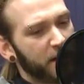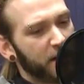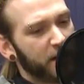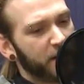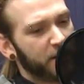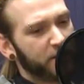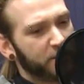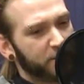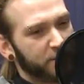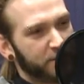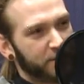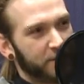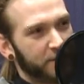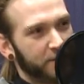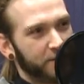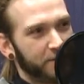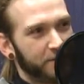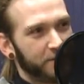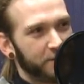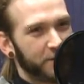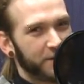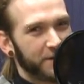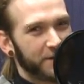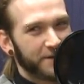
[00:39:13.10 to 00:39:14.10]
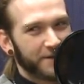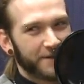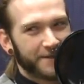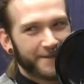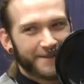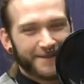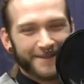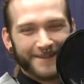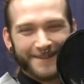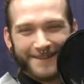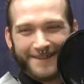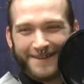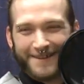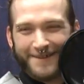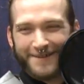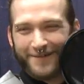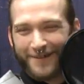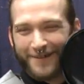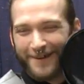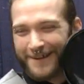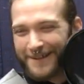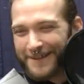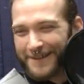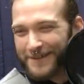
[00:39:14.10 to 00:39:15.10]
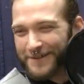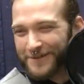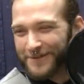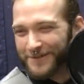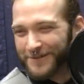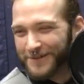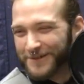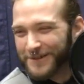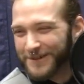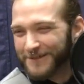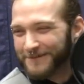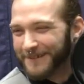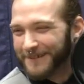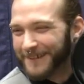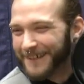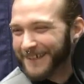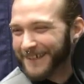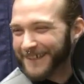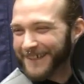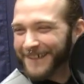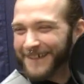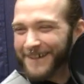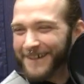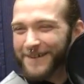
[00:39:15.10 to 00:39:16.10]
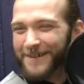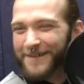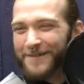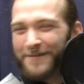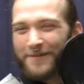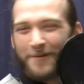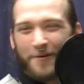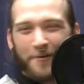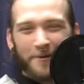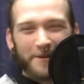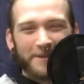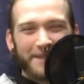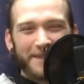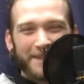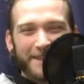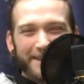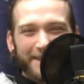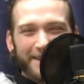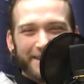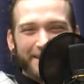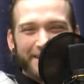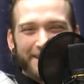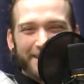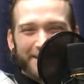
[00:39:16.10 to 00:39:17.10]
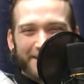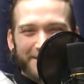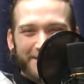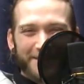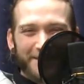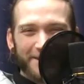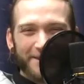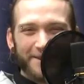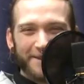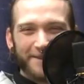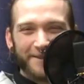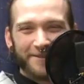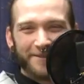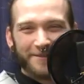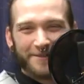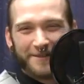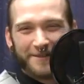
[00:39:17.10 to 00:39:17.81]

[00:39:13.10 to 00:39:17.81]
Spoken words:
Oh, fuck you, Jimmy. 14 years ago.